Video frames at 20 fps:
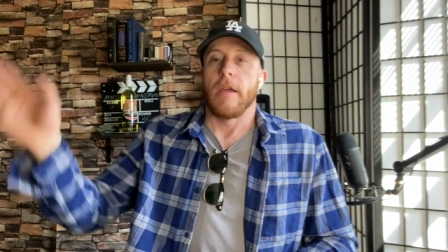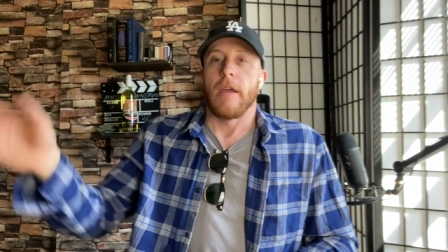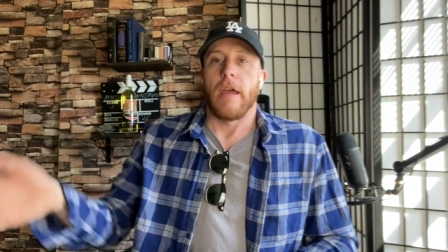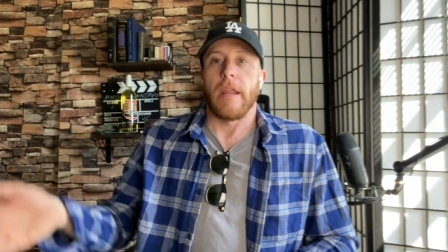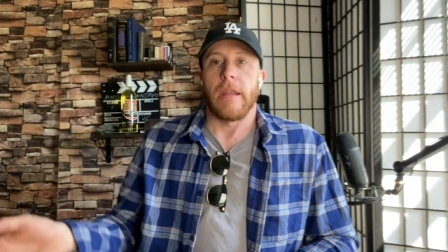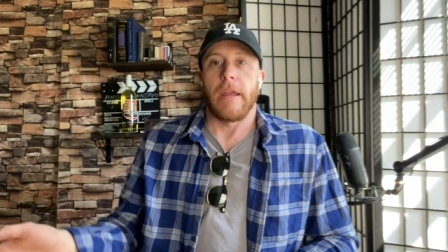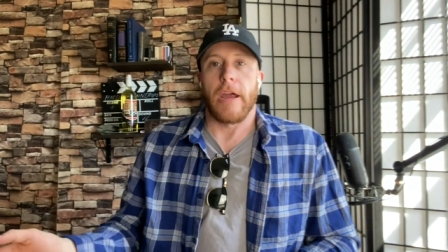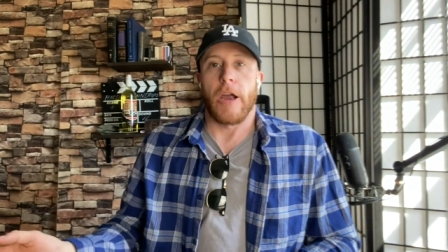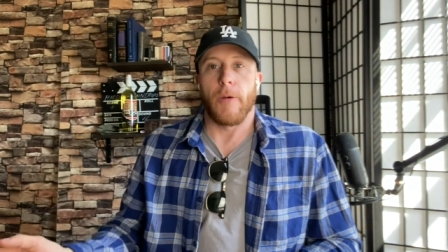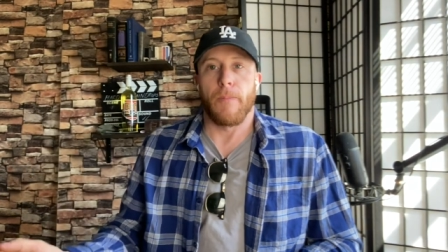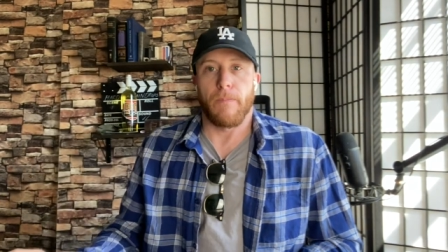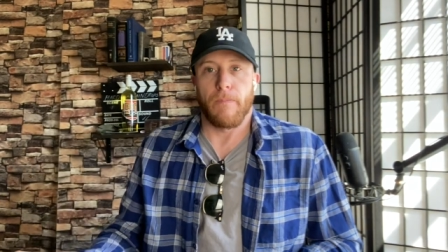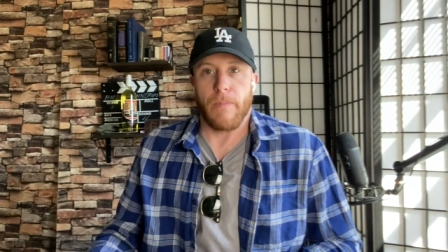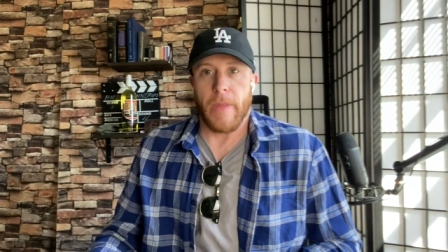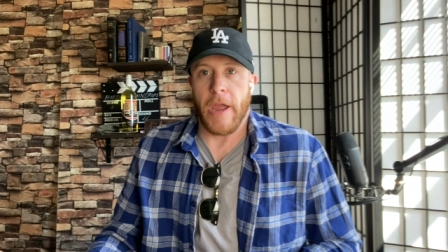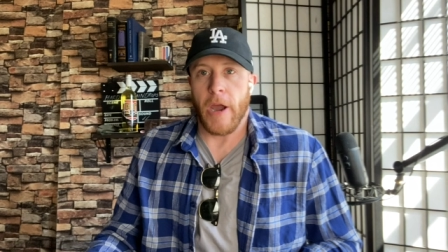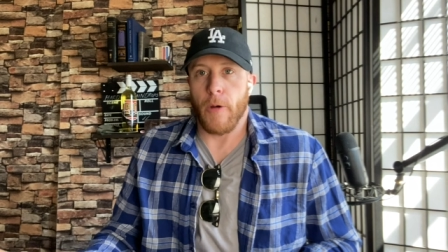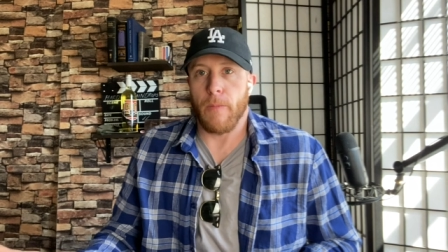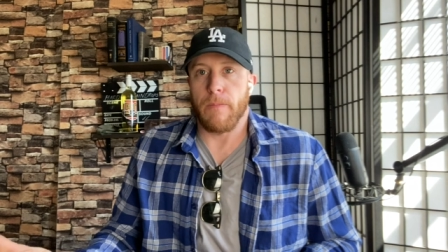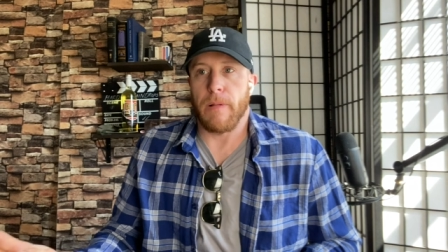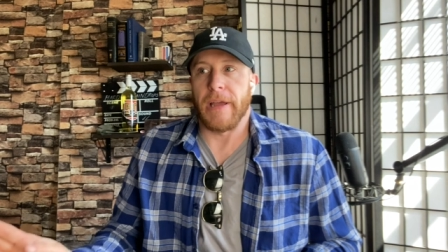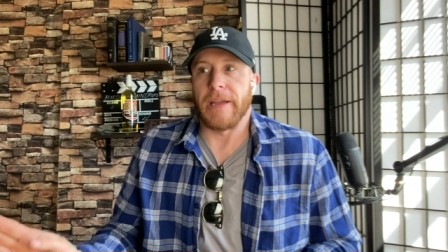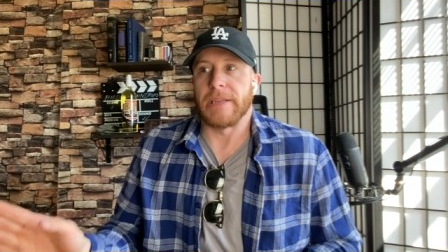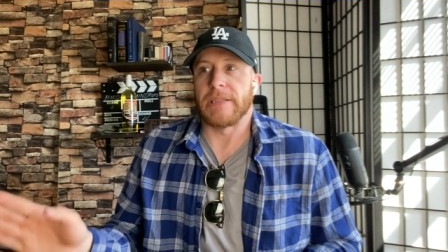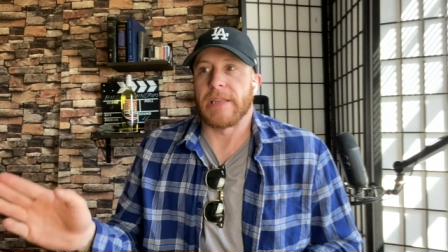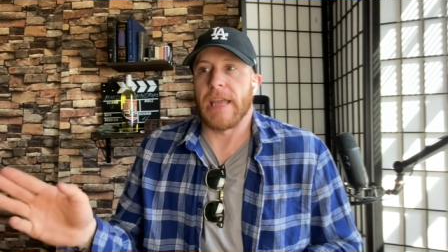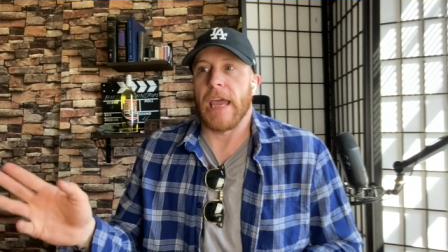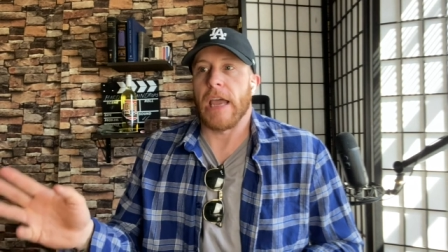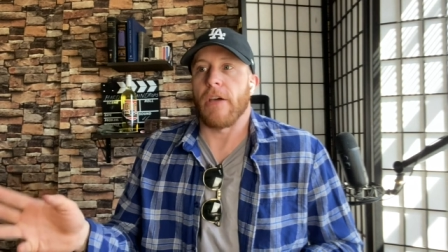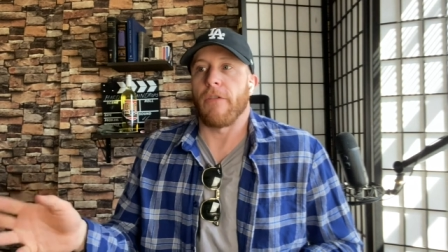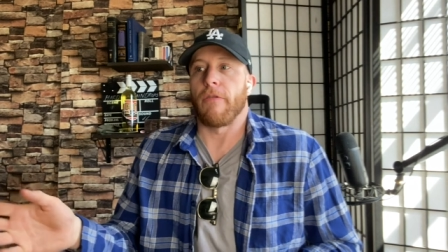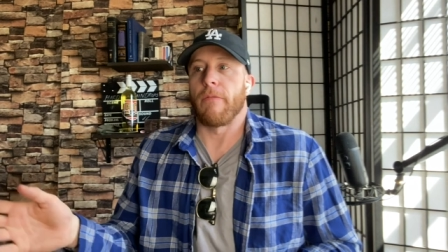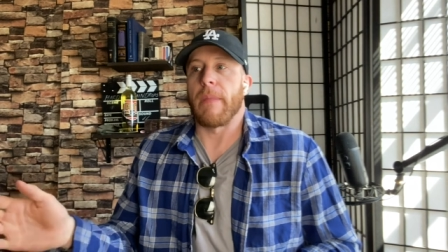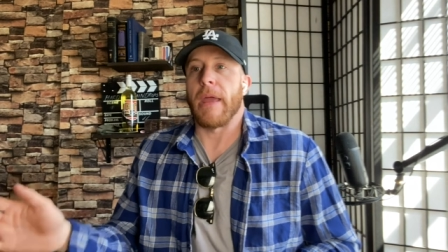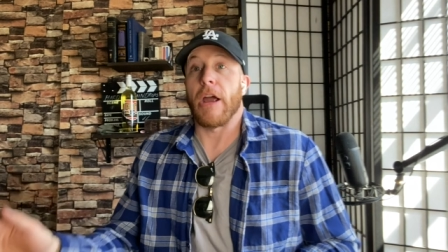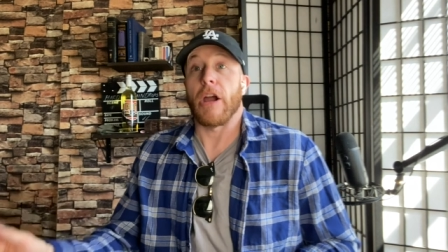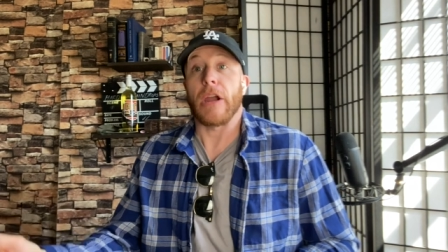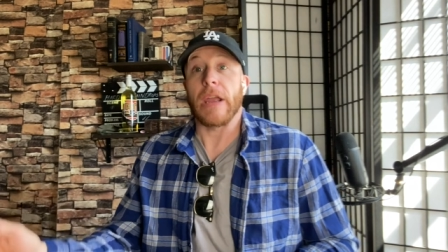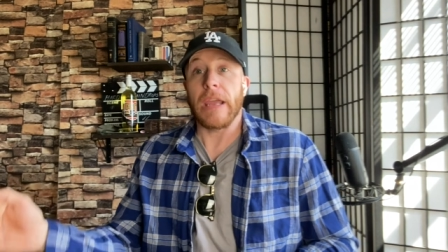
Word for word: and the air, airplanes take it from there.